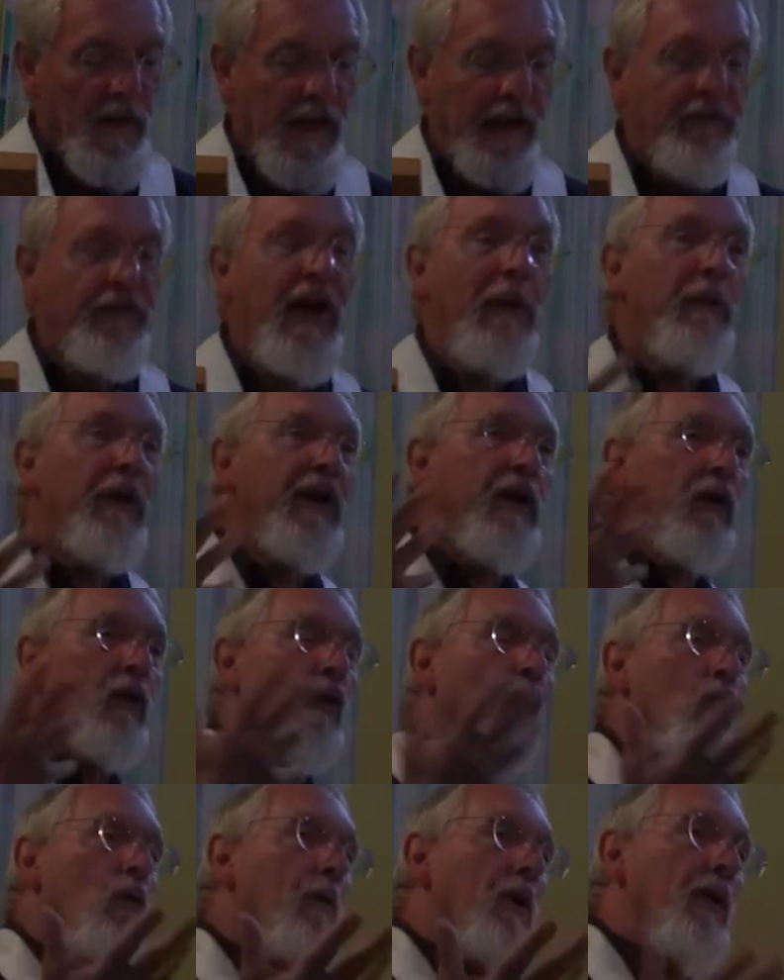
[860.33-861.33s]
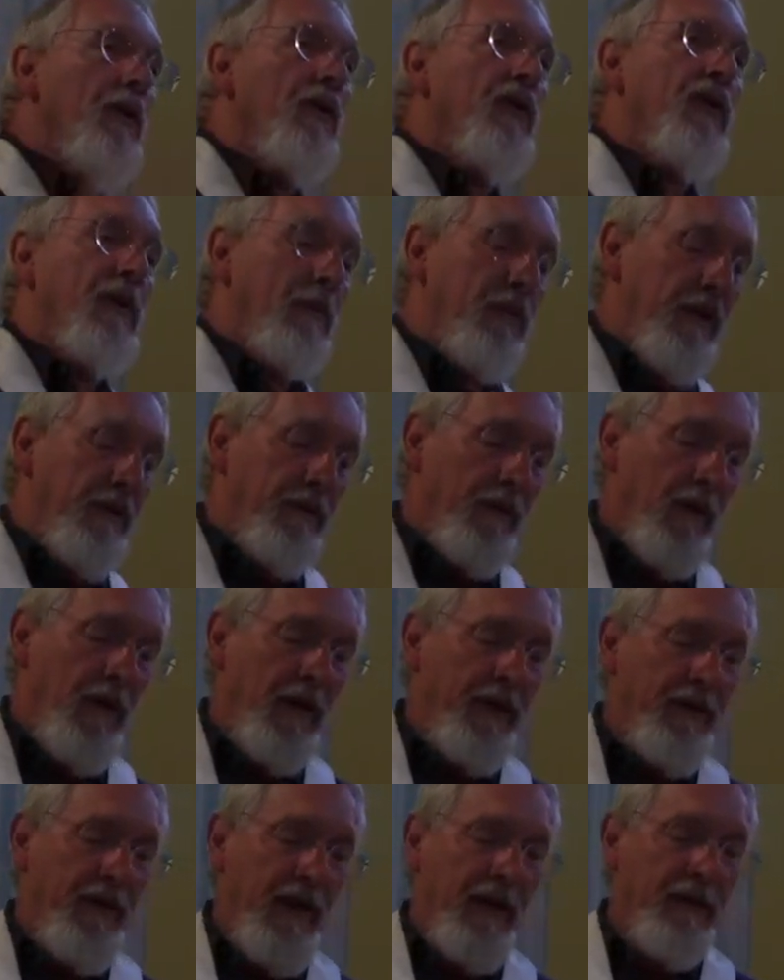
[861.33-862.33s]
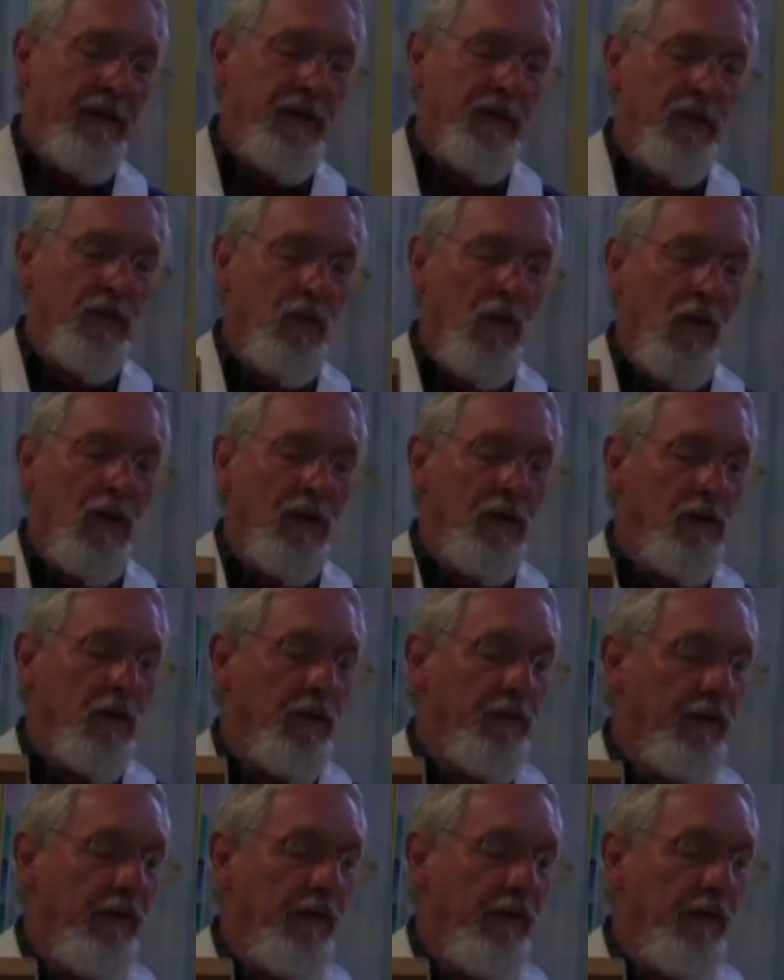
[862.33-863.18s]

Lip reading: In fact, we could almost simplify it down to what look